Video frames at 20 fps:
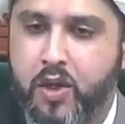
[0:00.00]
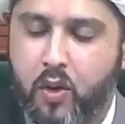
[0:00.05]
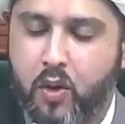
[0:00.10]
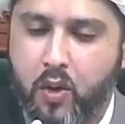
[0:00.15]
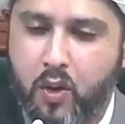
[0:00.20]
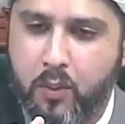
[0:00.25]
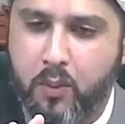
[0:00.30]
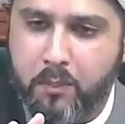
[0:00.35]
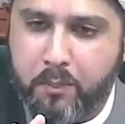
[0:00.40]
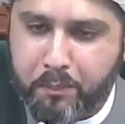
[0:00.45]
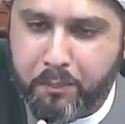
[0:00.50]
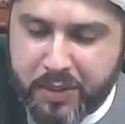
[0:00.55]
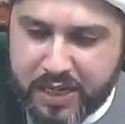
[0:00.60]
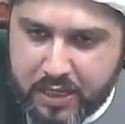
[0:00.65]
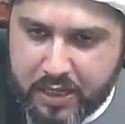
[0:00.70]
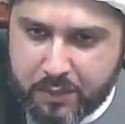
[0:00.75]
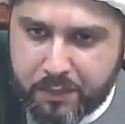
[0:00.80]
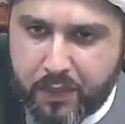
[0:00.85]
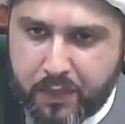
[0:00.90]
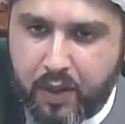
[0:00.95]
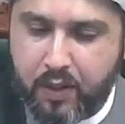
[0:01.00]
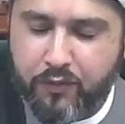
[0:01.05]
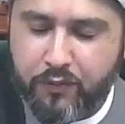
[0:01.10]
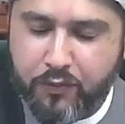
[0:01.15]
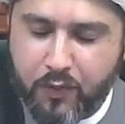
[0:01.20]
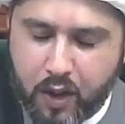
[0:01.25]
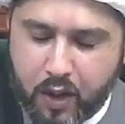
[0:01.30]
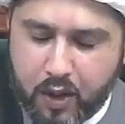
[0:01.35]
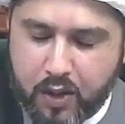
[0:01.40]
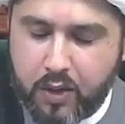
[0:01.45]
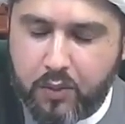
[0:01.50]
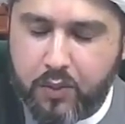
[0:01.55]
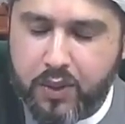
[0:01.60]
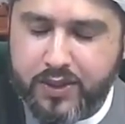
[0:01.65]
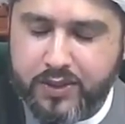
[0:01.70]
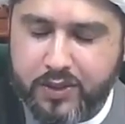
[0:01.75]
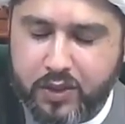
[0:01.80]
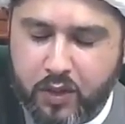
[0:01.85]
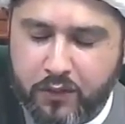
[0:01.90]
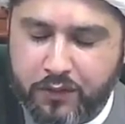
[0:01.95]
O people,
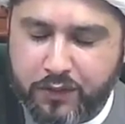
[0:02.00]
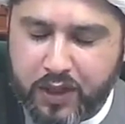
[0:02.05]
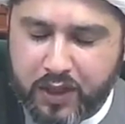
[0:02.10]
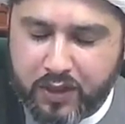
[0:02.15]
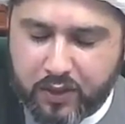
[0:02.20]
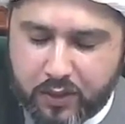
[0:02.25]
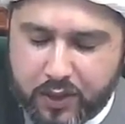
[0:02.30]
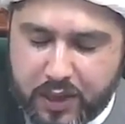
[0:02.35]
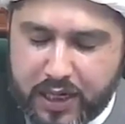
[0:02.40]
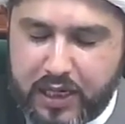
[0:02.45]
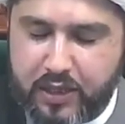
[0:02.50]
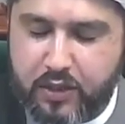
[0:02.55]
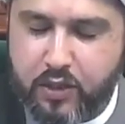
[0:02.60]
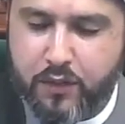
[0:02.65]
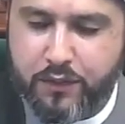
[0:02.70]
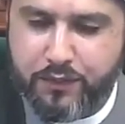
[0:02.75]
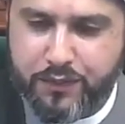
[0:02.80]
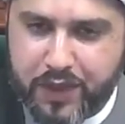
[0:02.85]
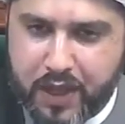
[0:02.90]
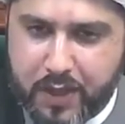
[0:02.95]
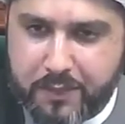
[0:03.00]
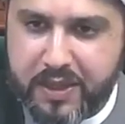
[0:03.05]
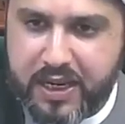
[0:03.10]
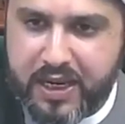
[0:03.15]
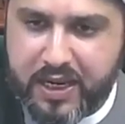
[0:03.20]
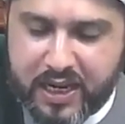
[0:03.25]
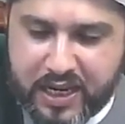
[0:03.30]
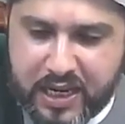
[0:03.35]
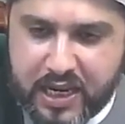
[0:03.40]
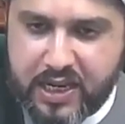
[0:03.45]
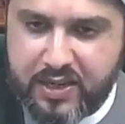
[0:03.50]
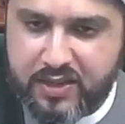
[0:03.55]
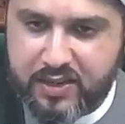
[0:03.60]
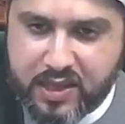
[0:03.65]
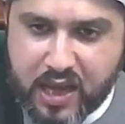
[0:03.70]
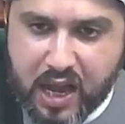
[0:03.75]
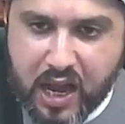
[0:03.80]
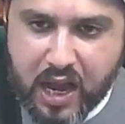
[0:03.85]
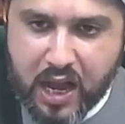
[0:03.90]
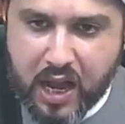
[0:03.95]
followers of the creed of Nabi
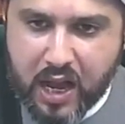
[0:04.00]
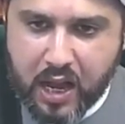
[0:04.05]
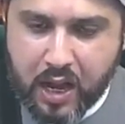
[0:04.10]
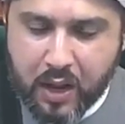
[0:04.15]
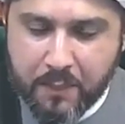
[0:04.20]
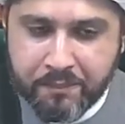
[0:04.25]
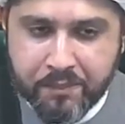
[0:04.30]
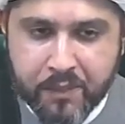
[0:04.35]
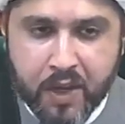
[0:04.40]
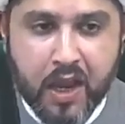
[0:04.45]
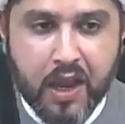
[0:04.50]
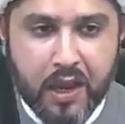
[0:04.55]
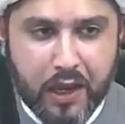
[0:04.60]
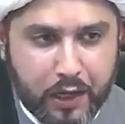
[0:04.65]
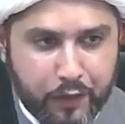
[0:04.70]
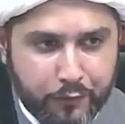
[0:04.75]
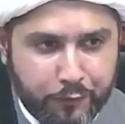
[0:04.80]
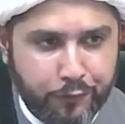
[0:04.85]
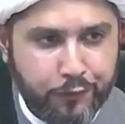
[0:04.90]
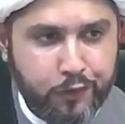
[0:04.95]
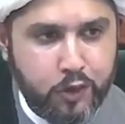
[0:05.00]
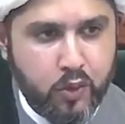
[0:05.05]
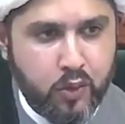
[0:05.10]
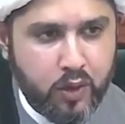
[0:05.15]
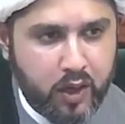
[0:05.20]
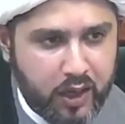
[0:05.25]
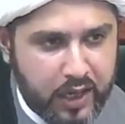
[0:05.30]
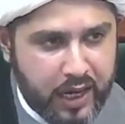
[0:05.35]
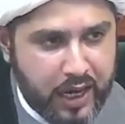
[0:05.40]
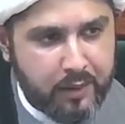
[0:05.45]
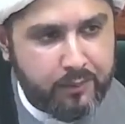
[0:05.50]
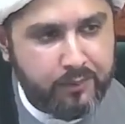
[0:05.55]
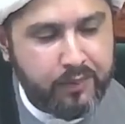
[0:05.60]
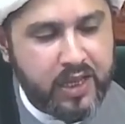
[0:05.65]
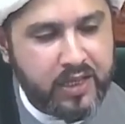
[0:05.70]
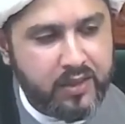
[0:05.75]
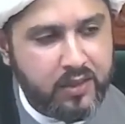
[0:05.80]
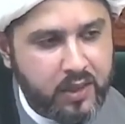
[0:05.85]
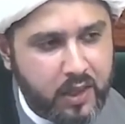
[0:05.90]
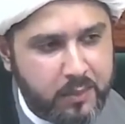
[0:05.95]
Isa, if you claim
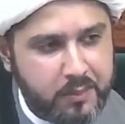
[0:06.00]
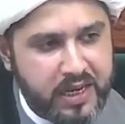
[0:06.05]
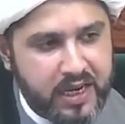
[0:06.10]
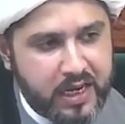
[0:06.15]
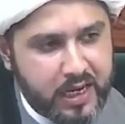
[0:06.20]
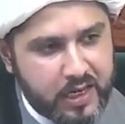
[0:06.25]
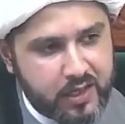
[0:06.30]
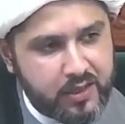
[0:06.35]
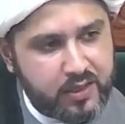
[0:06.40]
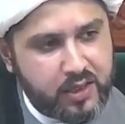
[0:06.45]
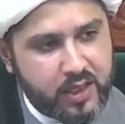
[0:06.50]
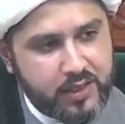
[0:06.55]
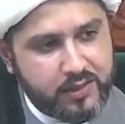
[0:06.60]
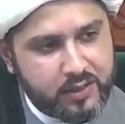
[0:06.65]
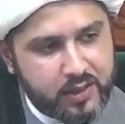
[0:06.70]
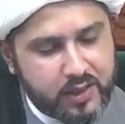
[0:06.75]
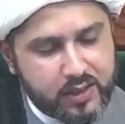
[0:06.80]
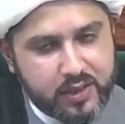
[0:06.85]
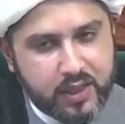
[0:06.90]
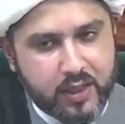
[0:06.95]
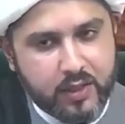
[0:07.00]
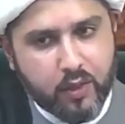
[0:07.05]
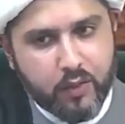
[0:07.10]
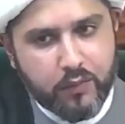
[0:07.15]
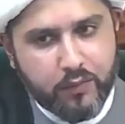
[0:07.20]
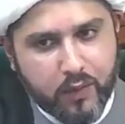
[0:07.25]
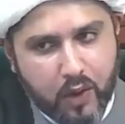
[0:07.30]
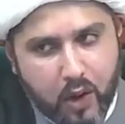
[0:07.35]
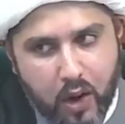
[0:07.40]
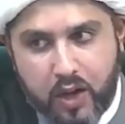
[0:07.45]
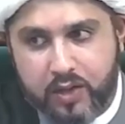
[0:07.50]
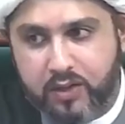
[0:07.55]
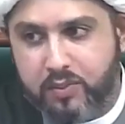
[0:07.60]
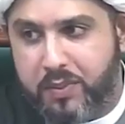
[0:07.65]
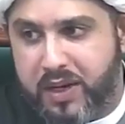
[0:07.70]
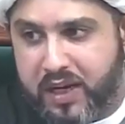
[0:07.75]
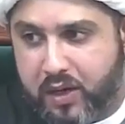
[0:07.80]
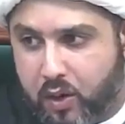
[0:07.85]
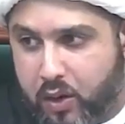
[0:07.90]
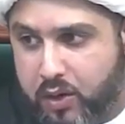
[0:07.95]
that Nabi Isa is the son of
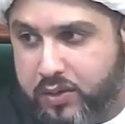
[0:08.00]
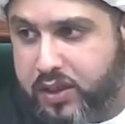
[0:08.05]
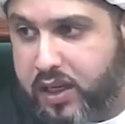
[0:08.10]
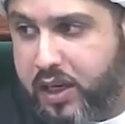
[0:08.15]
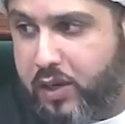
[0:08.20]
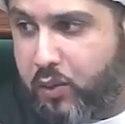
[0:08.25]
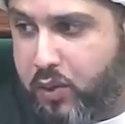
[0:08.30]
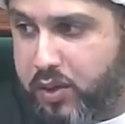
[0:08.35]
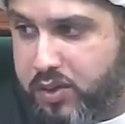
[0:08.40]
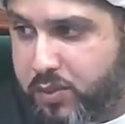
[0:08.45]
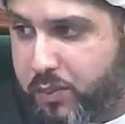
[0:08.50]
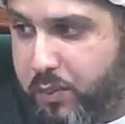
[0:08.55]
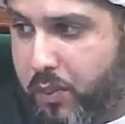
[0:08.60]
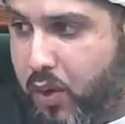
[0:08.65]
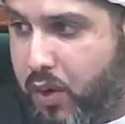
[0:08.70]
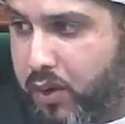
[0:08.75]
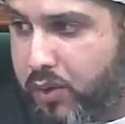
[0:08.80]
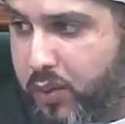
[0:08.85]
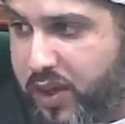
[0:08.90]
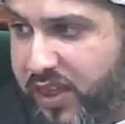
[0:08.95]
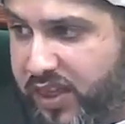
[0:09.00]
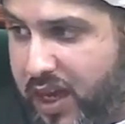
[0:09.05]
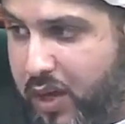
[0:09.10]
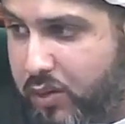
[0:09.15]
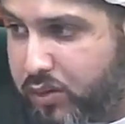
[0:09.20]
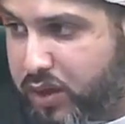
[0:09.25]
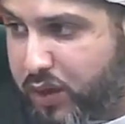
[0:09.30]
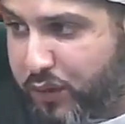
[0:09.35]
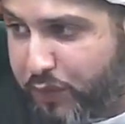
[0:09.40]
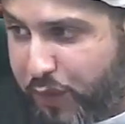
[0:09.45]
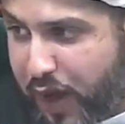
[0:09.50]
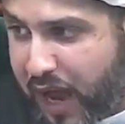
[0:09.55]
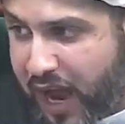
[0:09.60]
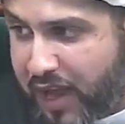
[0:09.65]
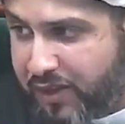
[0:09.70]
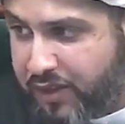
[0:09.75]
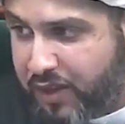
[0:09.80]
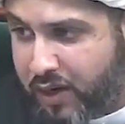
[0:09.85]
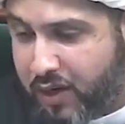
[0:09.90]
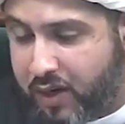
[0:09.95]
God because he was born without a
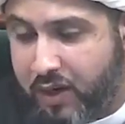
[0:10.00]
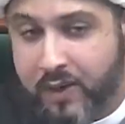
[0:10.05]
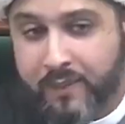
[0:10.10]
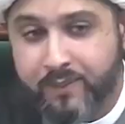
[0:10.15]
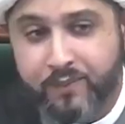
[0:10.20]
father,